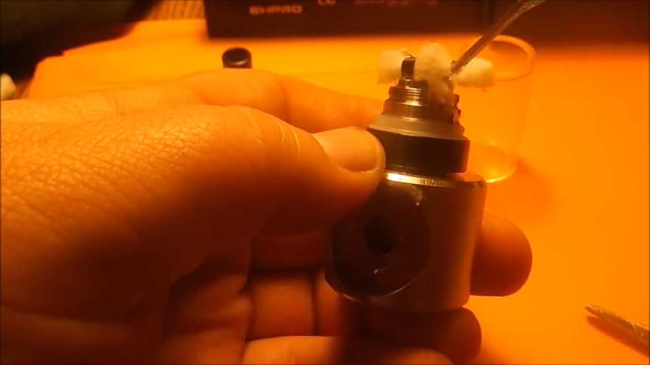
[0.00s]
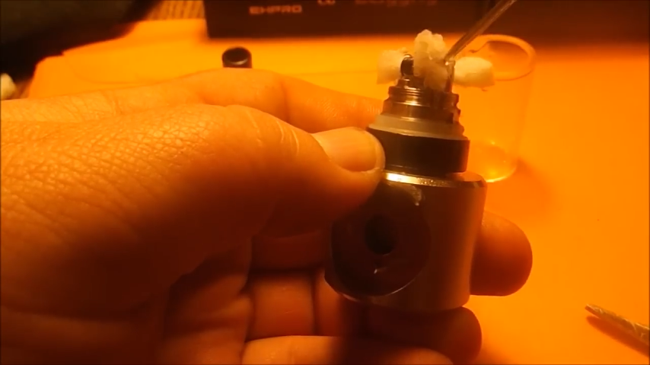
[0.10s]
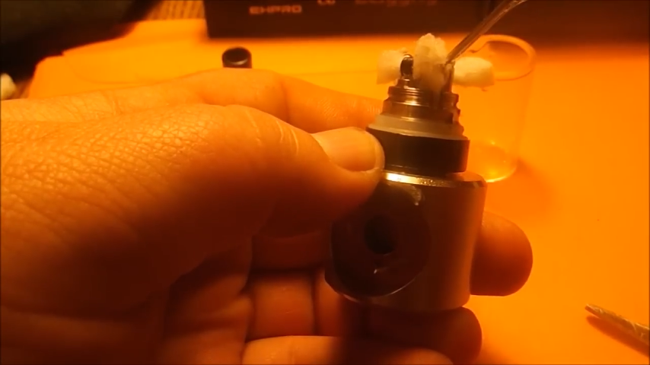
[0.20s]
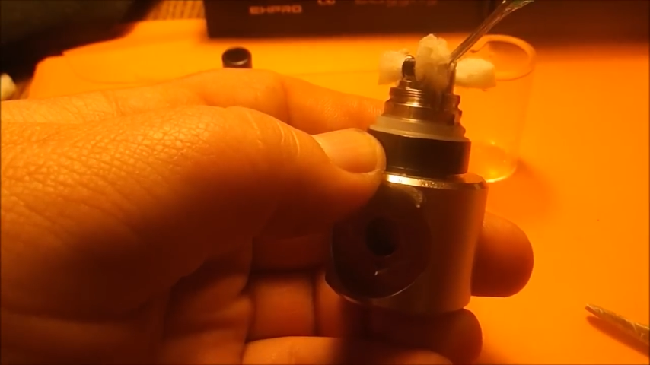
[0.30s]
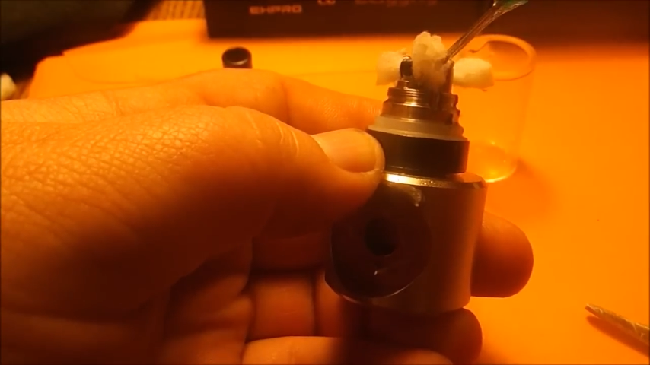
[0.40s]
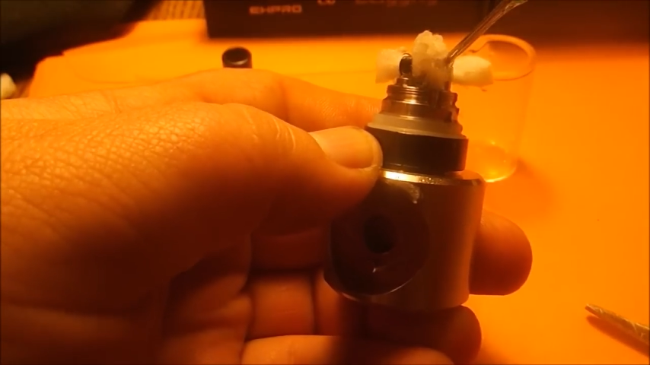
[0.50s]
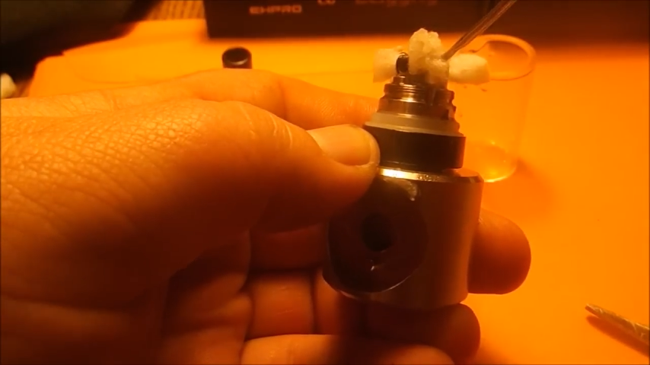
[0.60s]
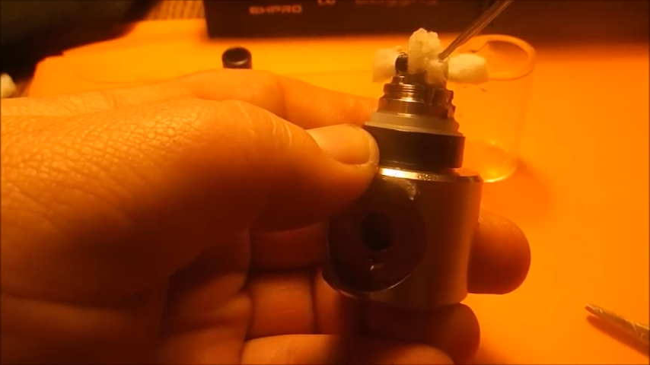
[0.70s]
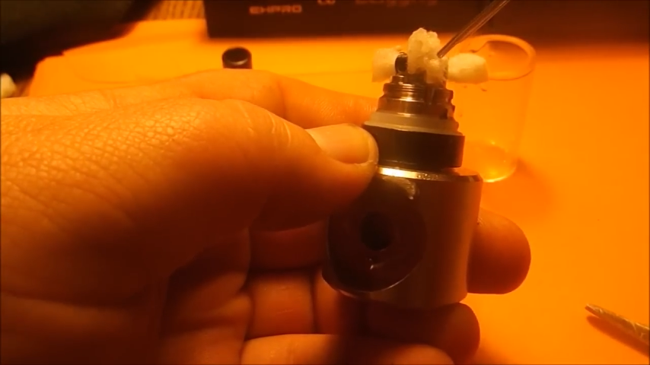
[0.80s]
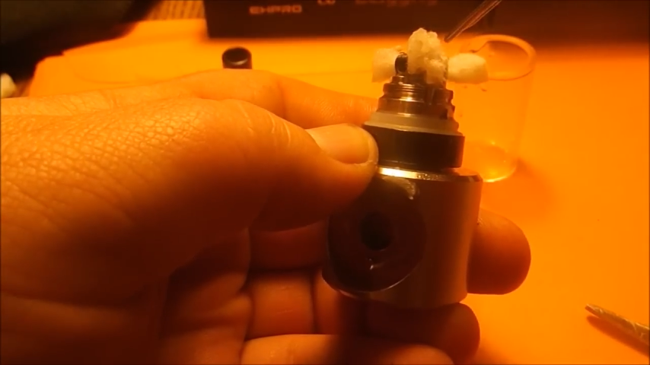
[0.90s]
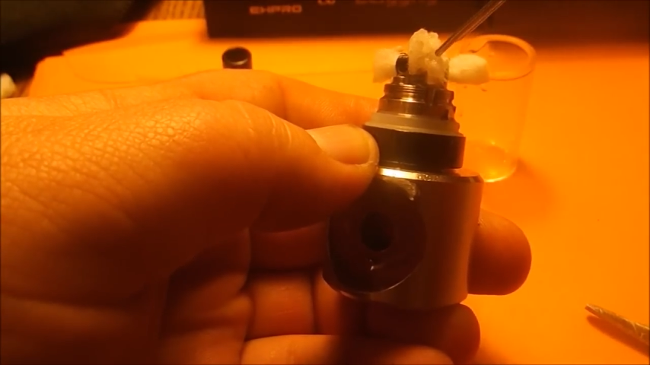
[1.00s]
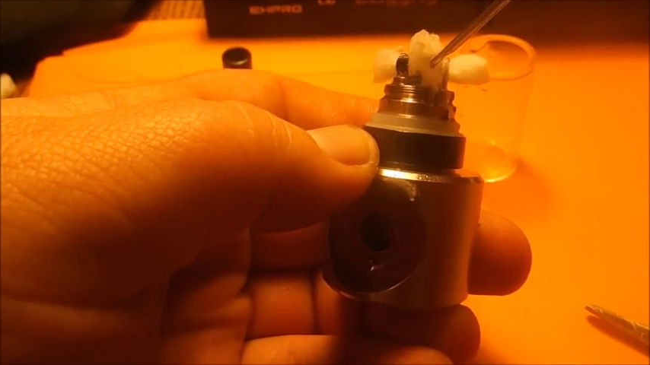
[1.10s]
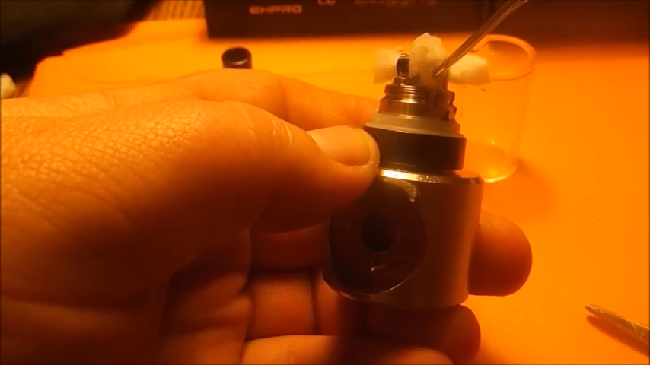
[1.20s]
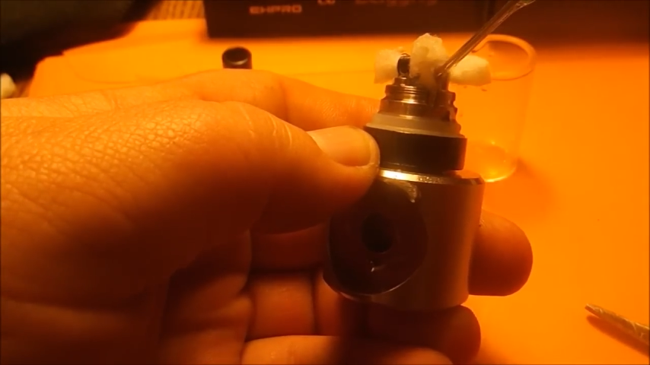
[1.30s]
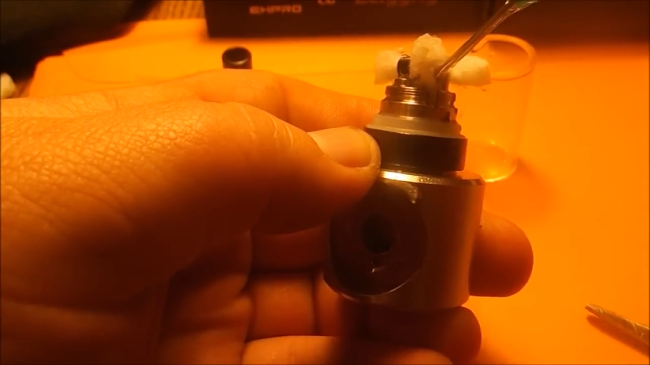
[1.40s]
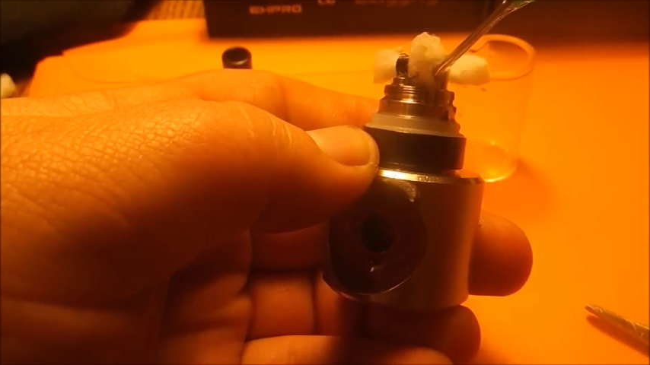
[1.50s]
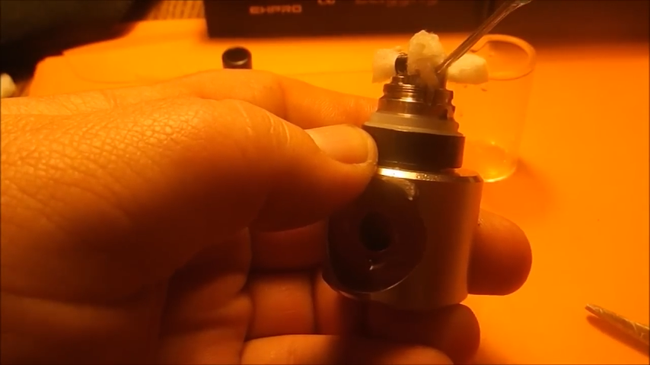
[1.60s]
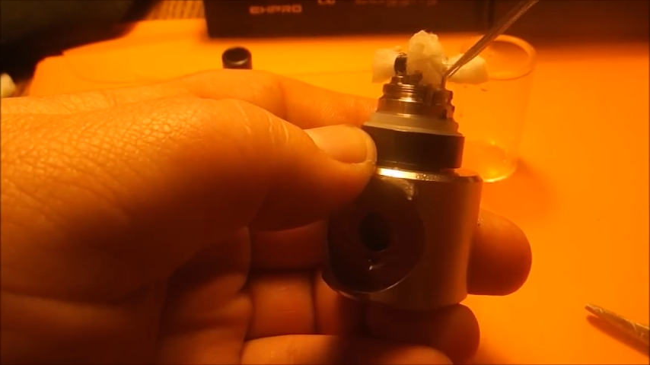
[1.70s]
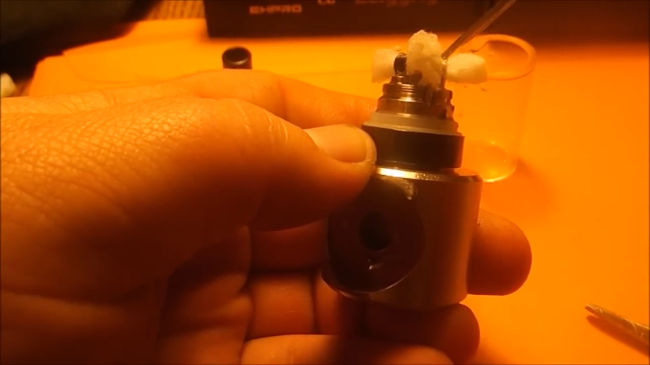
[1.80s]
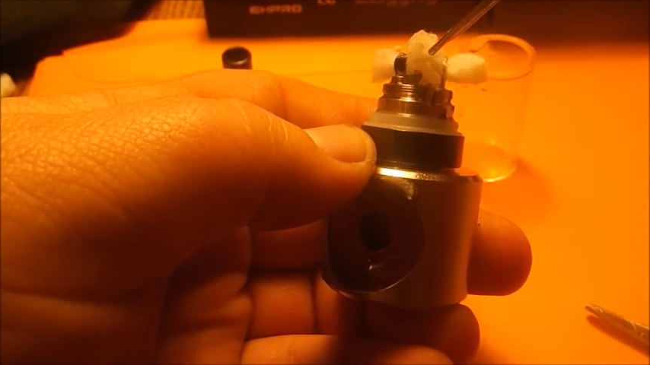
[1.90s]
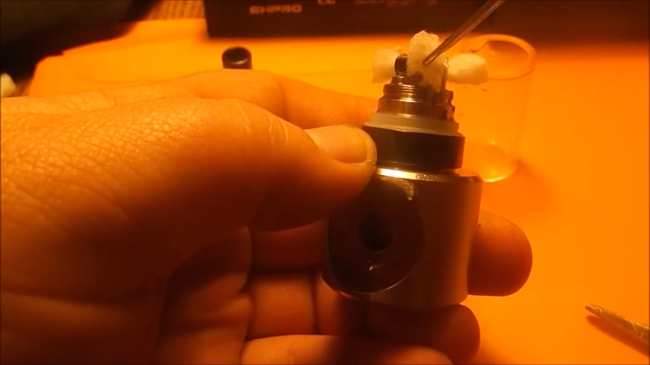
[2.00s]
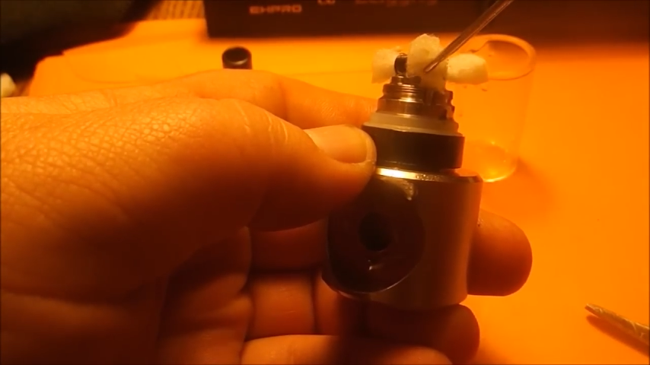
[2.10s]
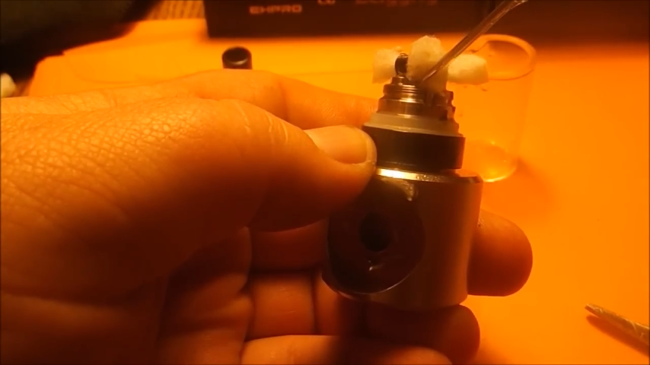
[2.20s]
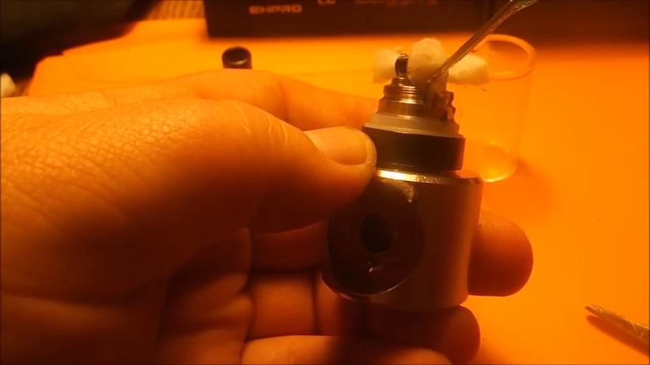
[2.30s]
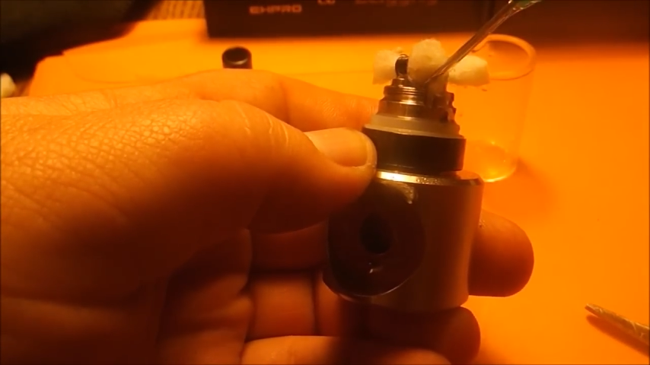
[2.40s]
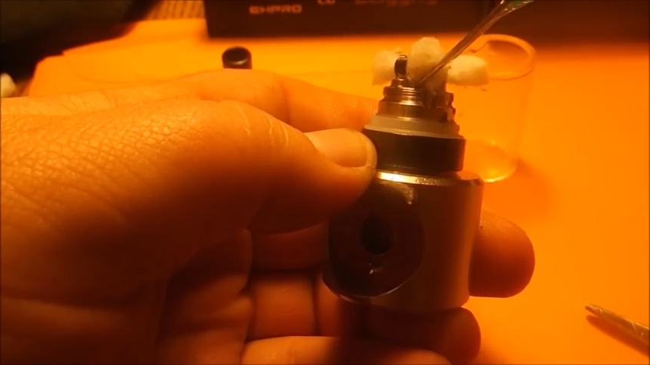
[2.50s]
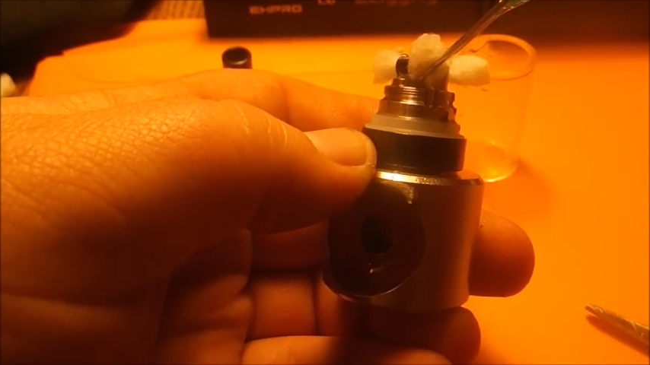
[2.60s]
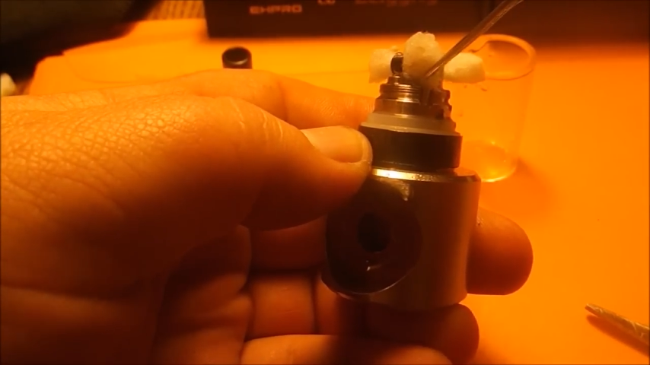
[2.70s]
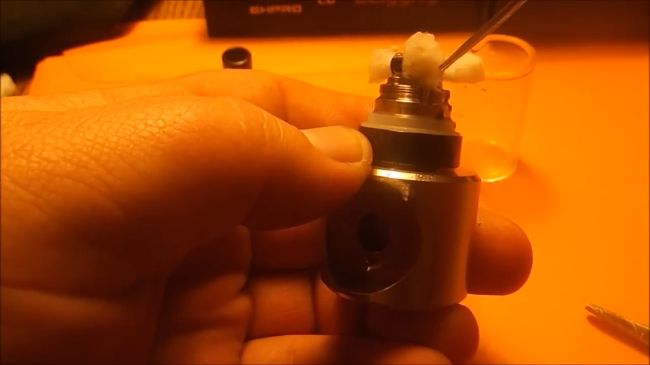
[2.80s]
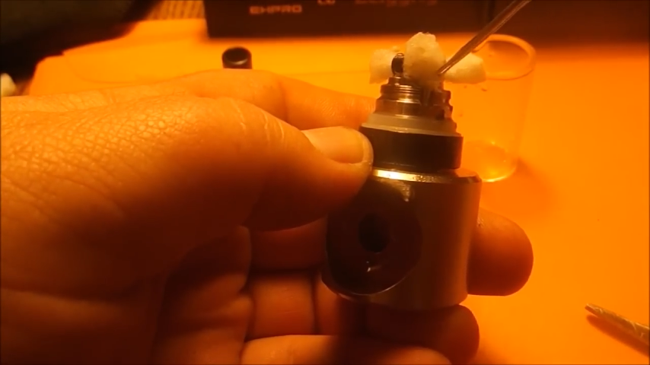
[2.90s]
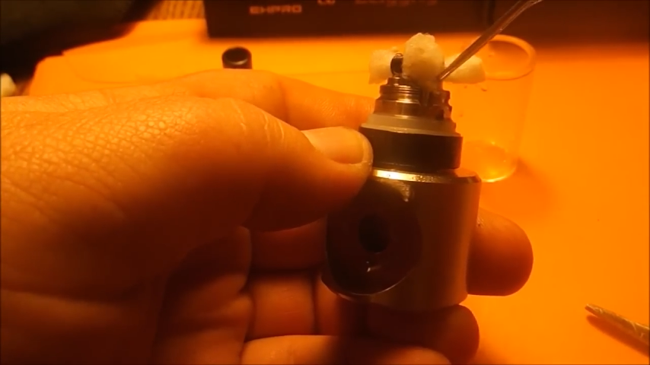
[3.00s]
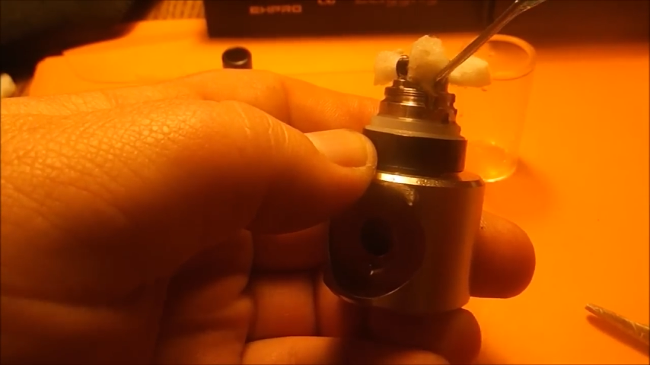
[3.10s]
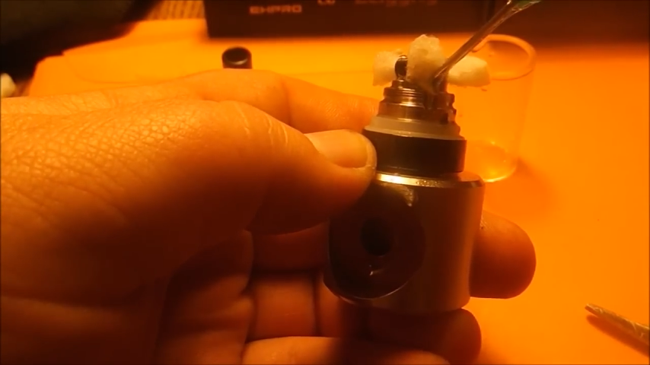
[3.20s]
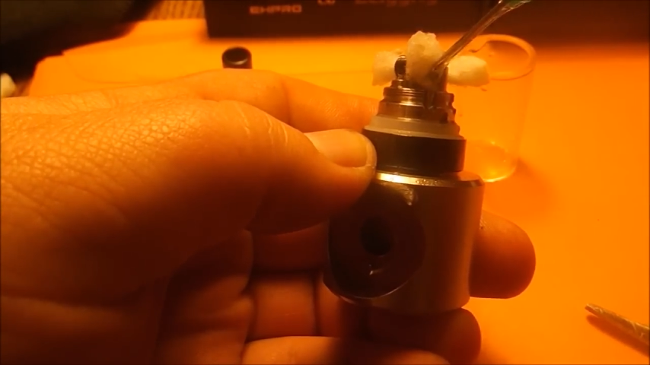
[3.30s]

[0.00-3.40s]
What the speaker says: (no speaker visible)